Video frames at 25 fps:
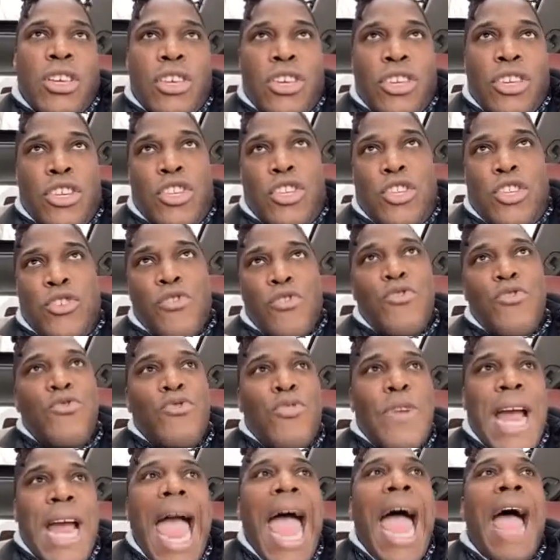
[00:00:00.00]

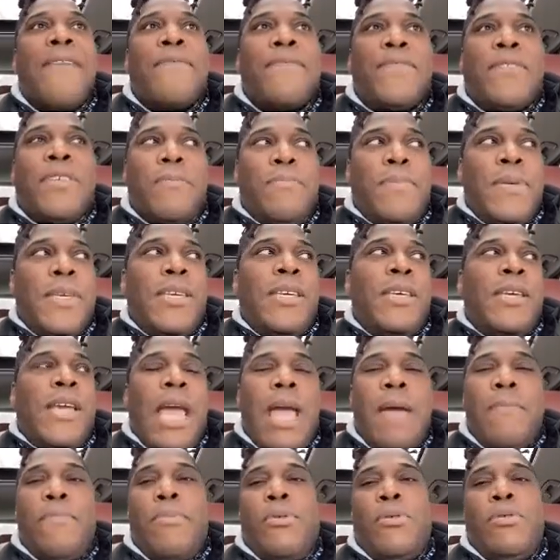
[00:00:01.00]
you have to
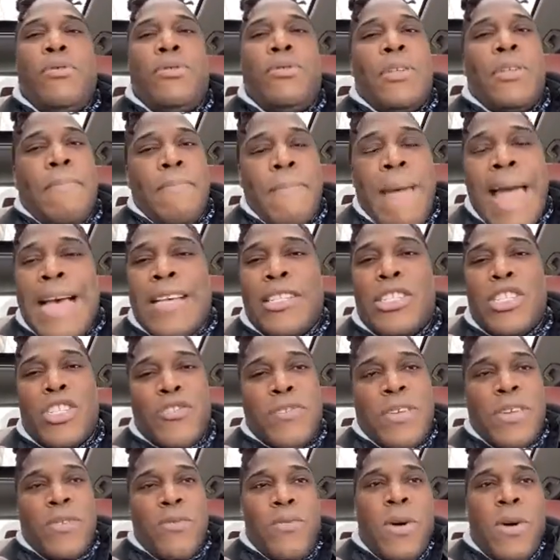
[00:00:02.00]
be able to master
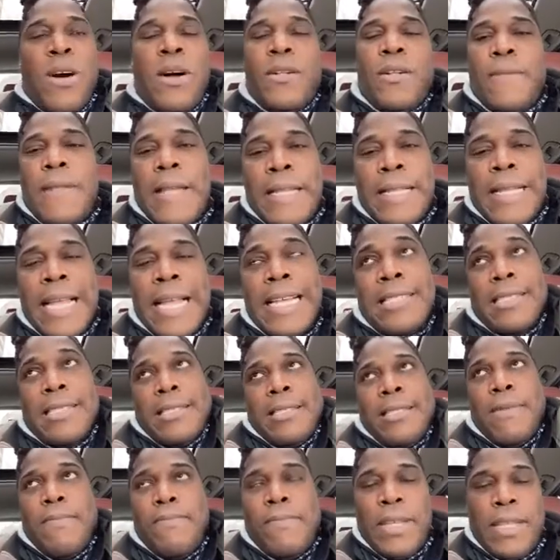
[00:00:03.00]
it well. And that's
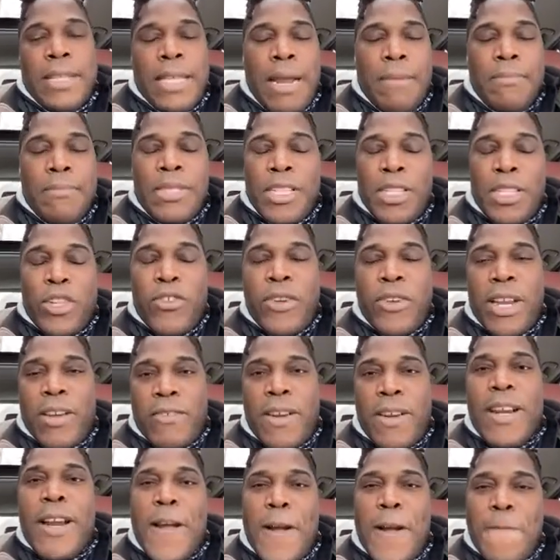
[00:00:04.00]
something that I'm still learning
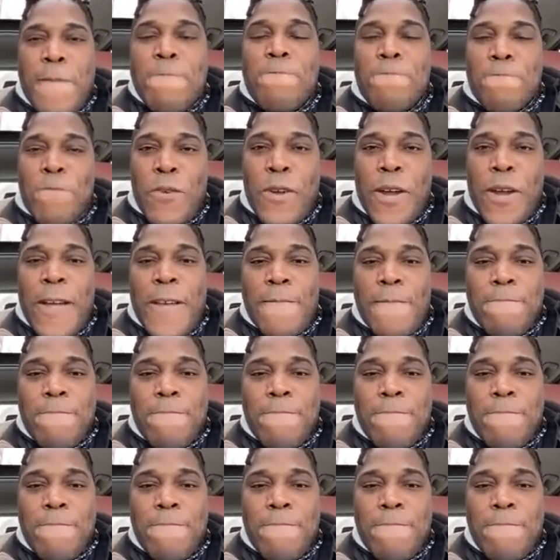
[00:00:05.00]
right now. Right.